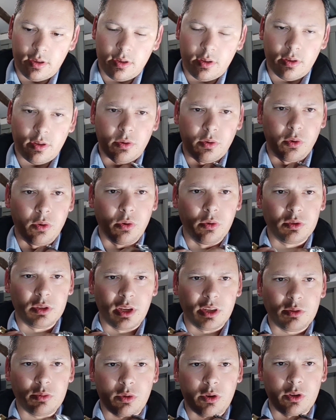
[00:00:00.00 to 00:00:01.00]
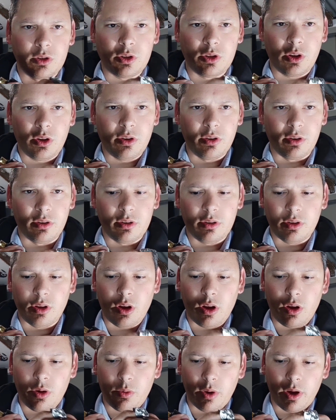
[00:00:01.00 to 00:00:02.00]
Oh, doesn't want to turn.
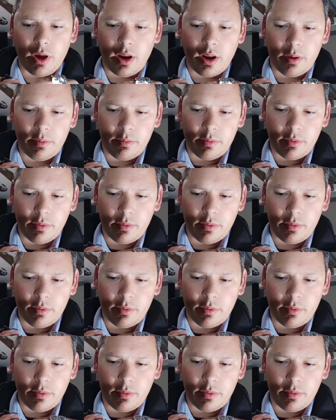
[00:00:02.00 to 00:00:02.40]
Oh, wait up.